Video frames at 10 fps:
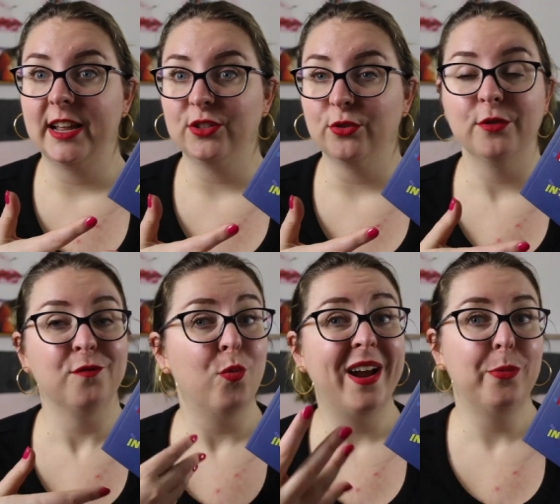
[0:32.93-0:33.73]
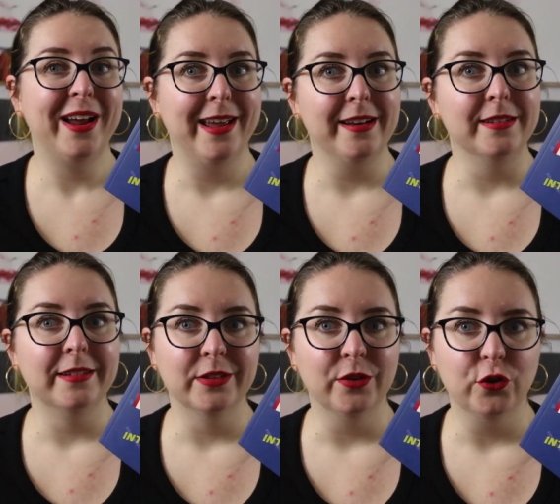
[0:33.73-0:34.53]
and sort of where we're headed
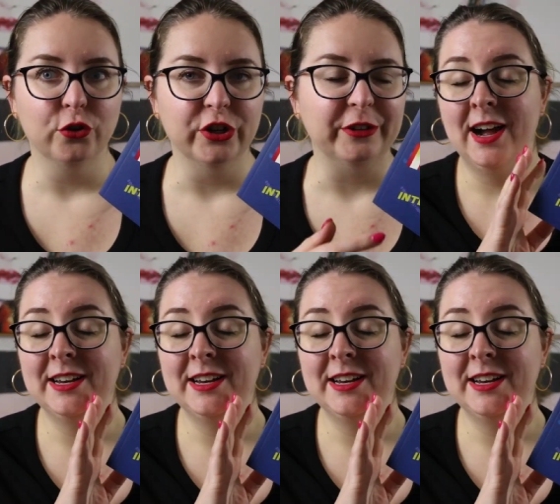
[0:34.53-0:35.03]
in the future.